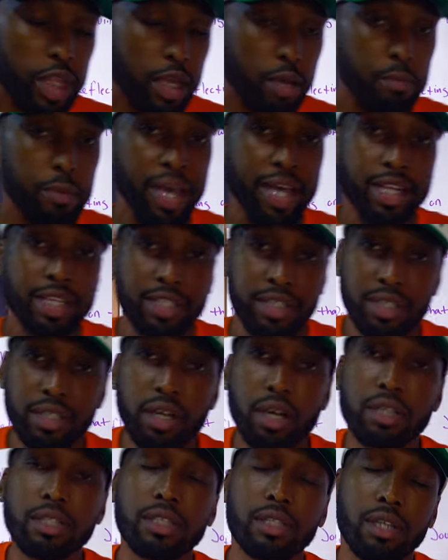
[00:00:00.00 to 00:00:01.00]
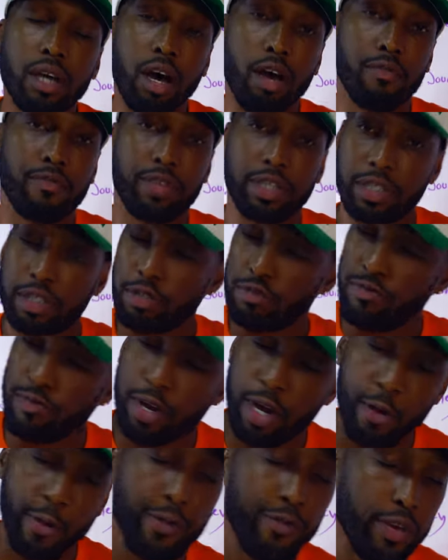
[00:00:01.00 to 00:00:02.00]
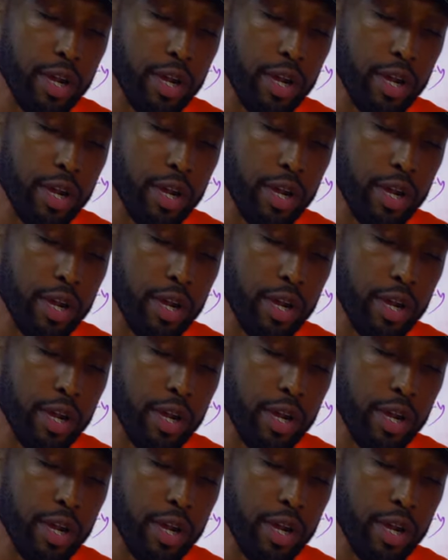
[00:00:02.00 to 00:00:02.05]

man, this is good stuff. This is very,